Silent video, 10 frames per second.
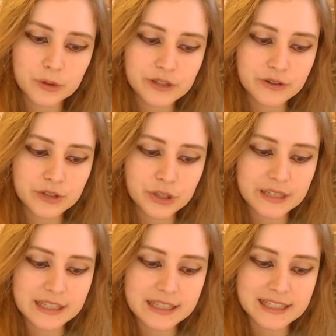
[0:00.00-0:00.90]
year
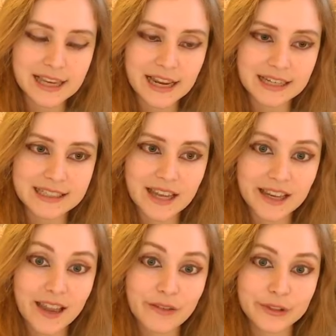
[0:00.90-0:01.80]
doing this, and I
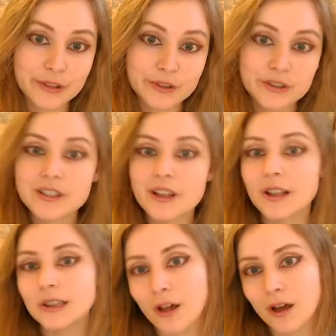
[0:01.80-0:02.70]
have learned a
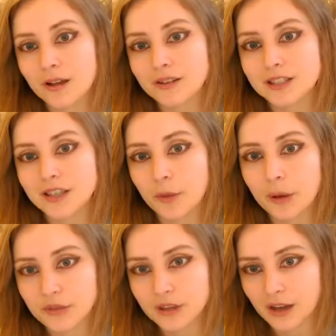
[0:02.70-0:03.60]
lot
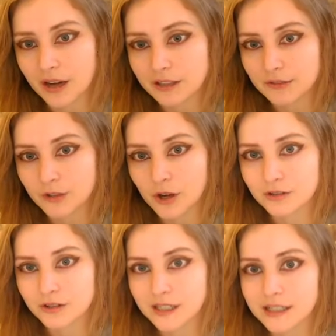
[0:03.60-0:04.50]
about the kind of
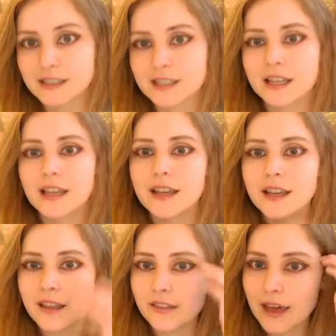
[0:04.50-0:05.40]
content
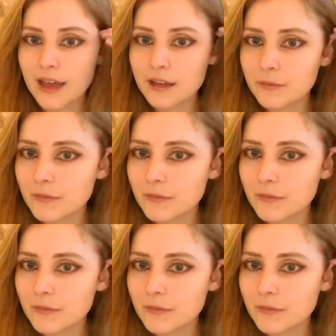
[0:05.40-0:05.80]
that